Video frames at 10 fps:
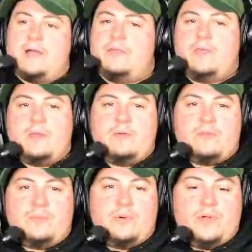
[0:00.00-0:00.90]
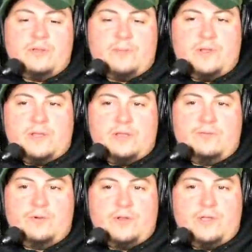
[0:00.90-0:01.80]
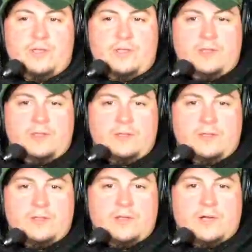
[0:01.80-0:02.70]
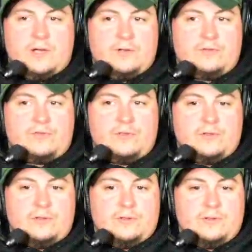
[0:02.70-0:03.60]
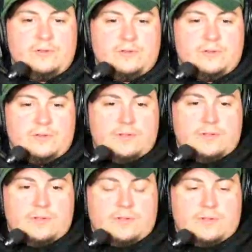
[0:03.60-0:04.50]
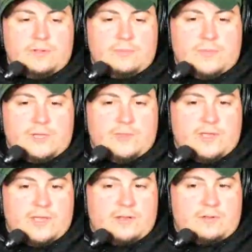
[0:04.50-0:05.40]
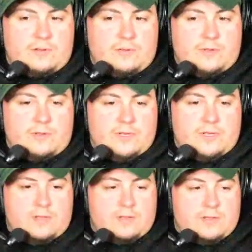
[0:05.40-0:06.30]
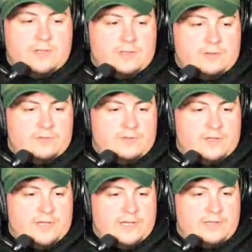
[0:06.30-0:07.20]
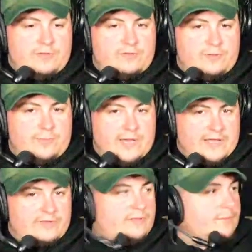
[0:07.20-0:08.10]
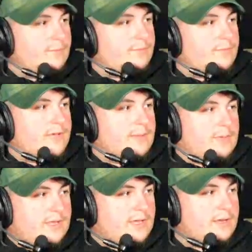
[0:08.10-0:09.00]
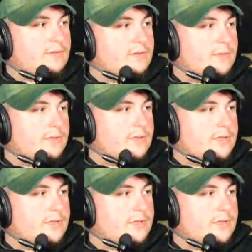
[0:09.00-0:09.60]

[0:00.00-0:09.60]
think it was a point in my life where he understood my mechanical ability and I surpassed him at mechanical ability.